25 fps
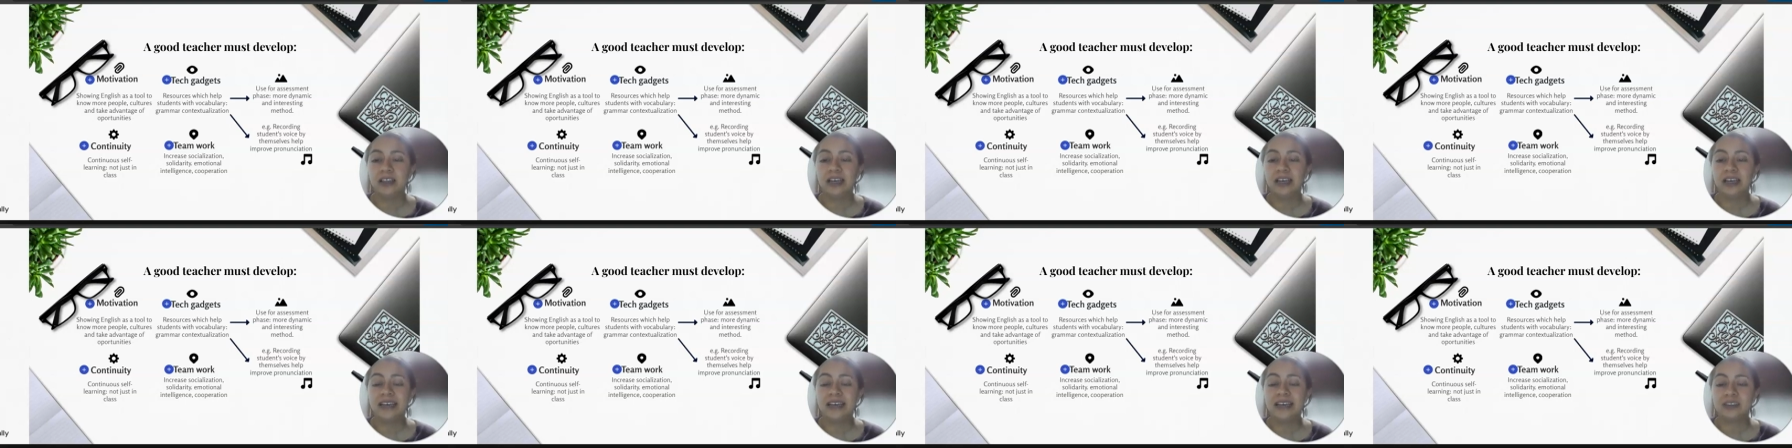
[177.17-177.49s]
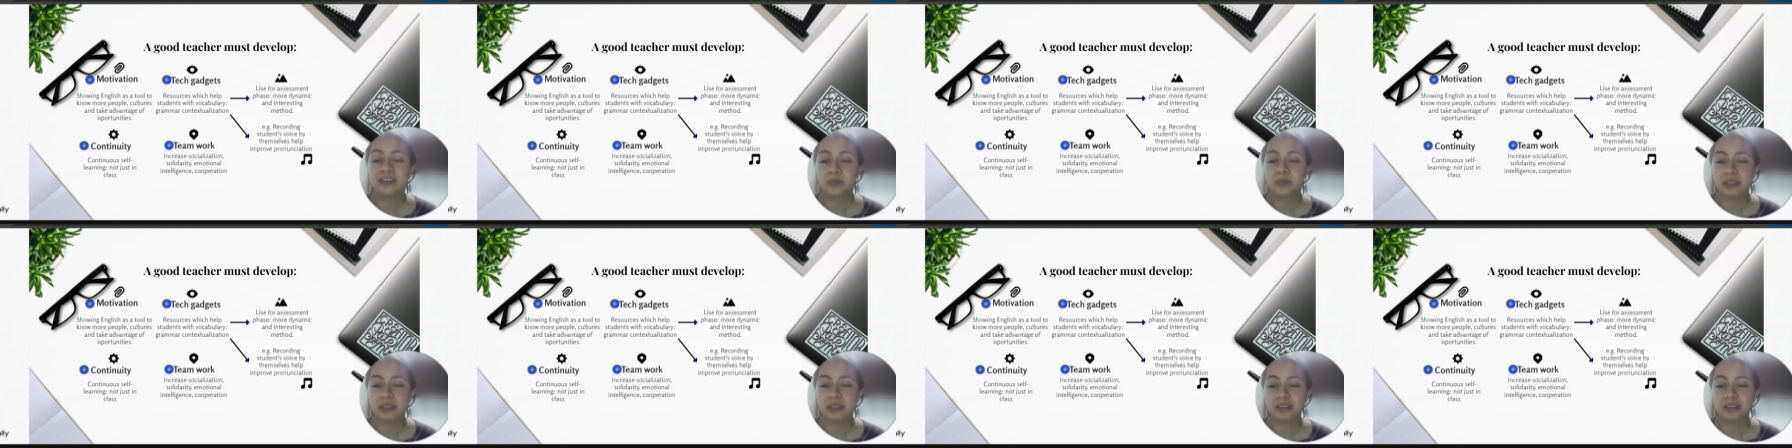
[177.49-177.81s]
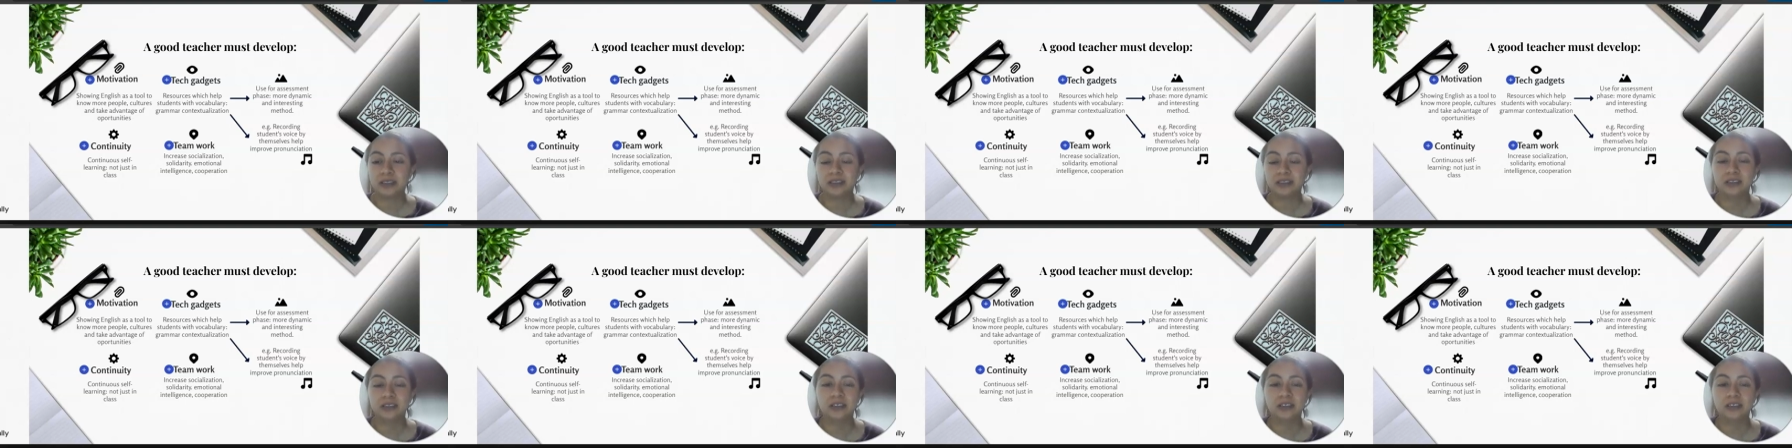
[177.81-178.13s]

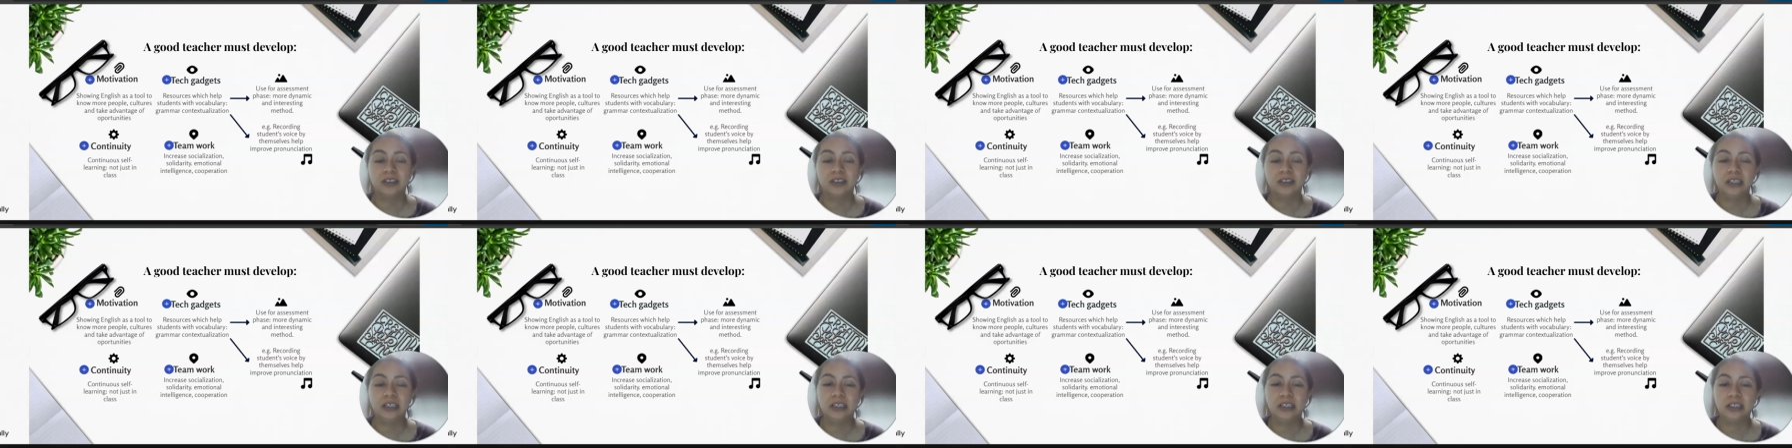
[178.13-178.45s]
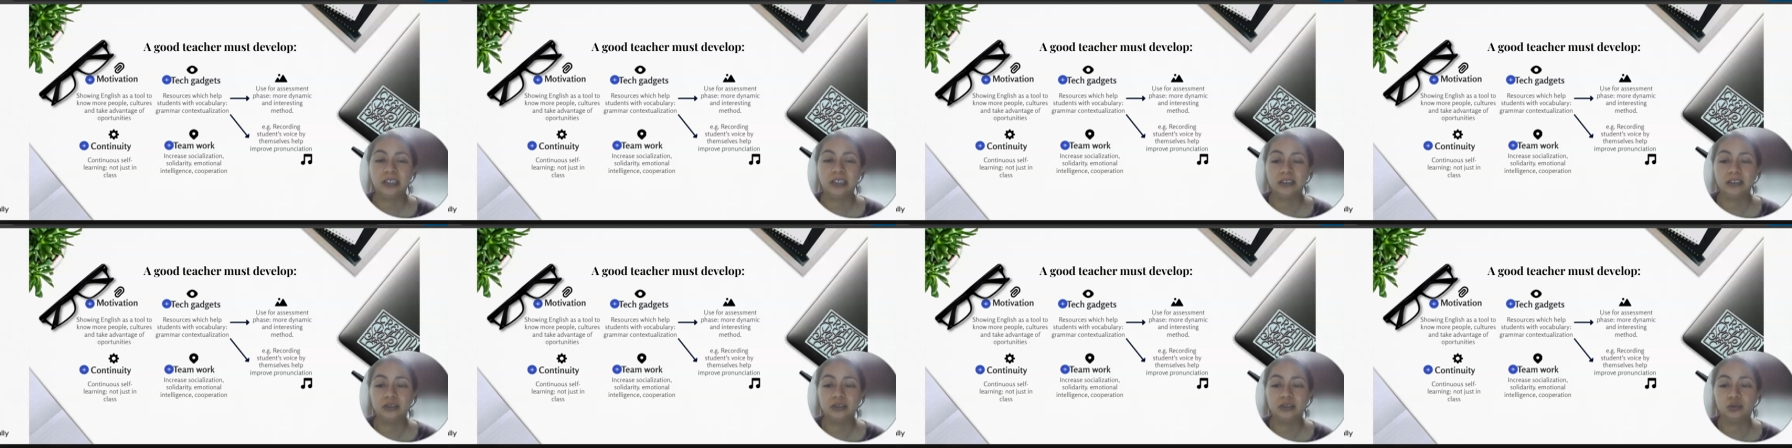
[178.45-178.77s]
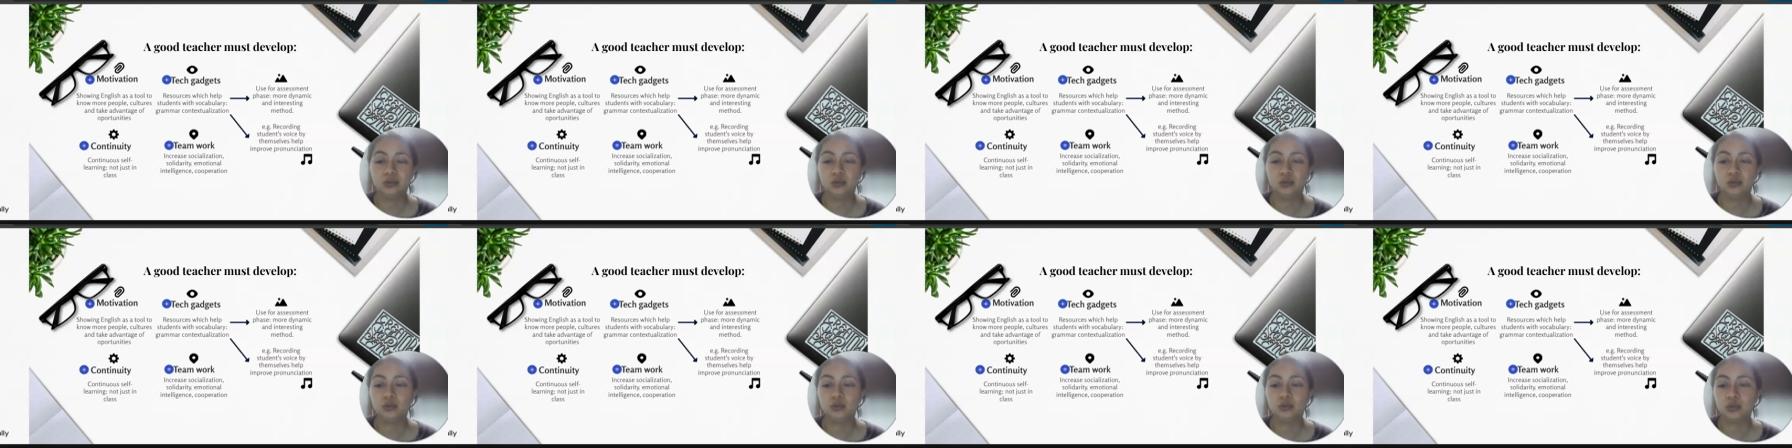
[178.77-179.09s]
aspect
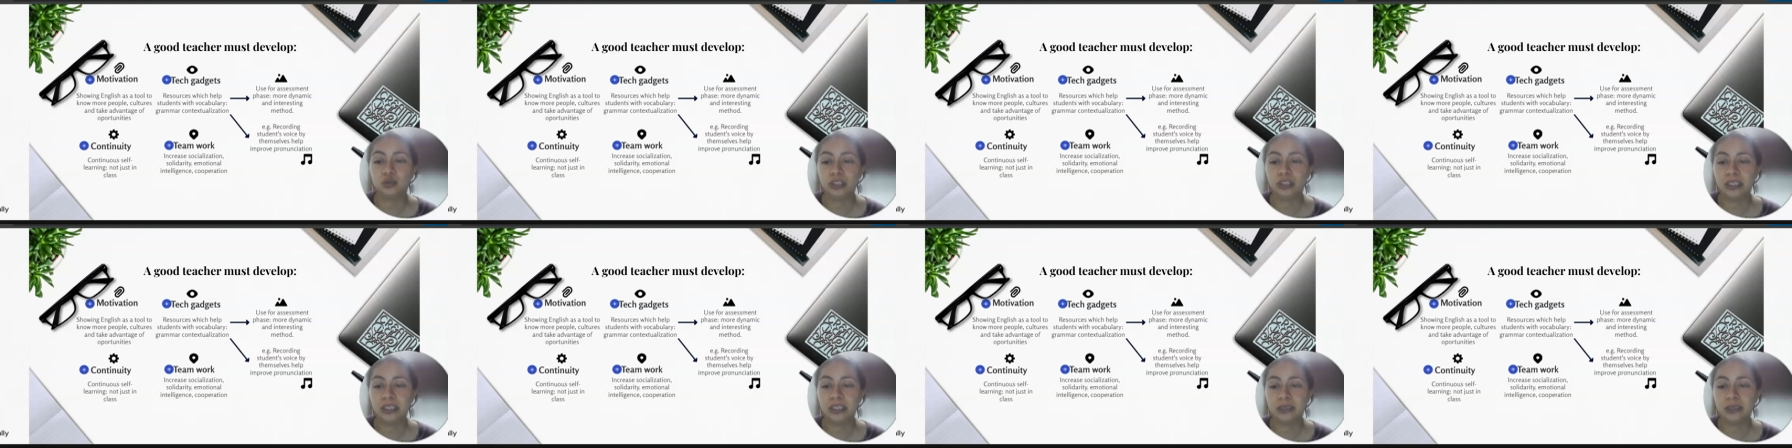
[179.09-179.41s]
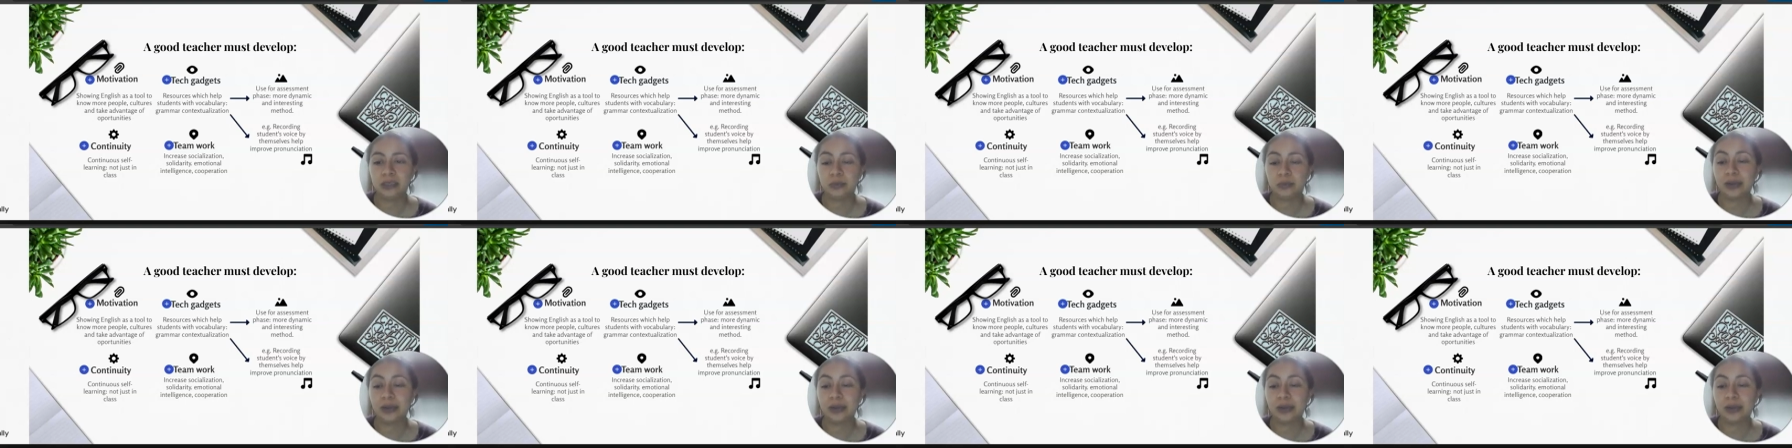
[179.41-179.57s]
to the